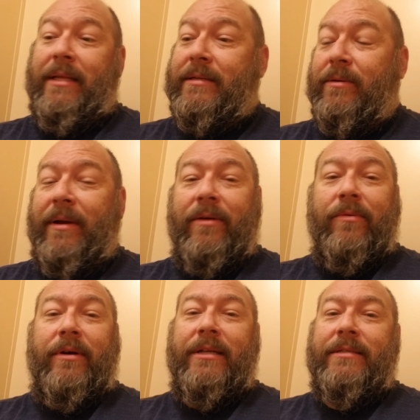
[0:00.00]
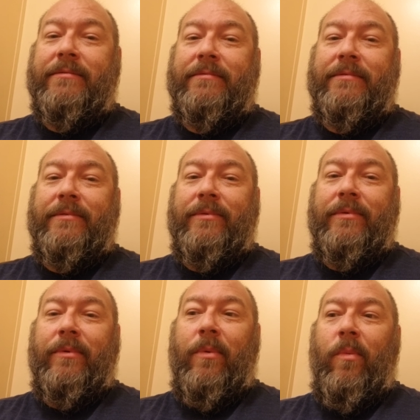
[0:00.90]
No matter what,
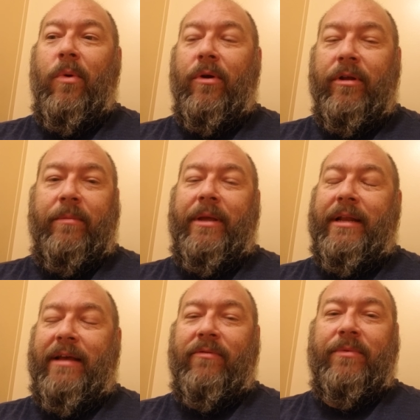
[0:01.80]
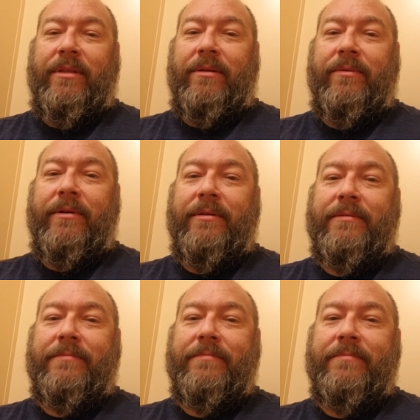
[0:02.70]
we're going to be in heaven with the Lord.
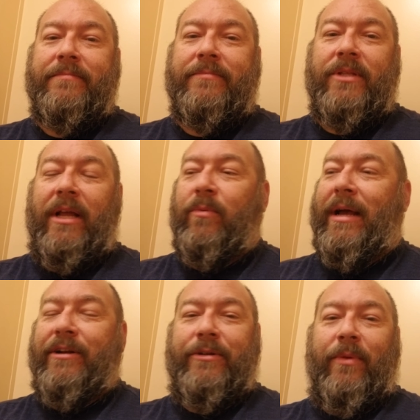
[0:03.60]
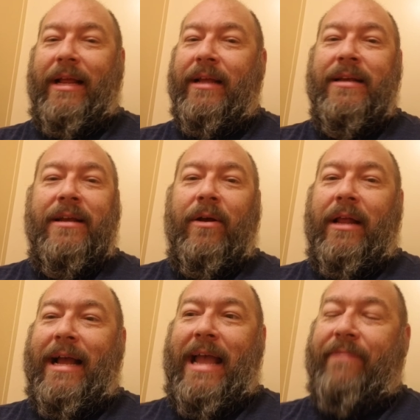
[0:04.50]
Like, like
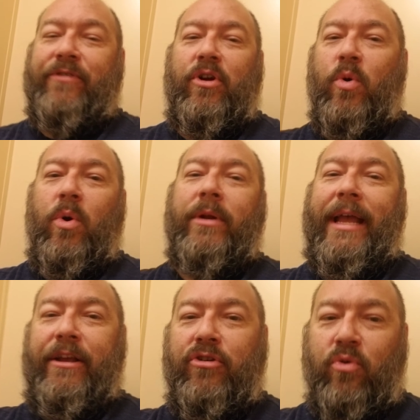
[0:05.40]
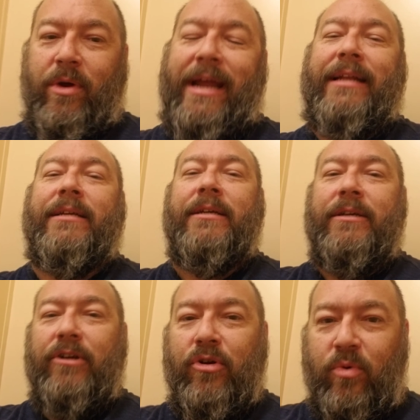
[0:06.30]
I have to quote a great,
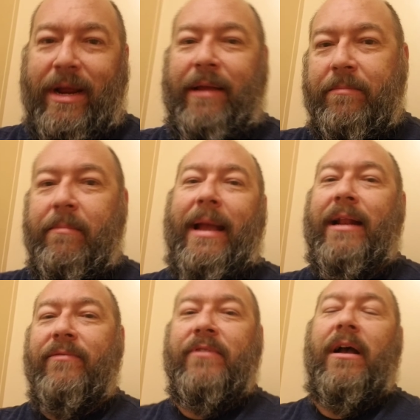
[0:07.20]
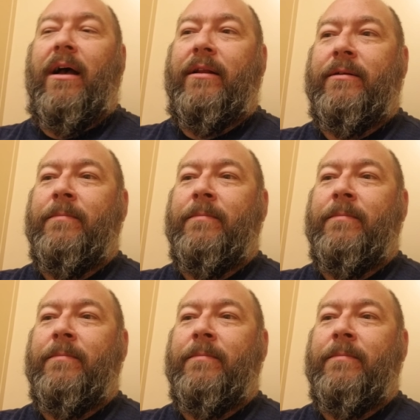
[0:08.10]
great man of God.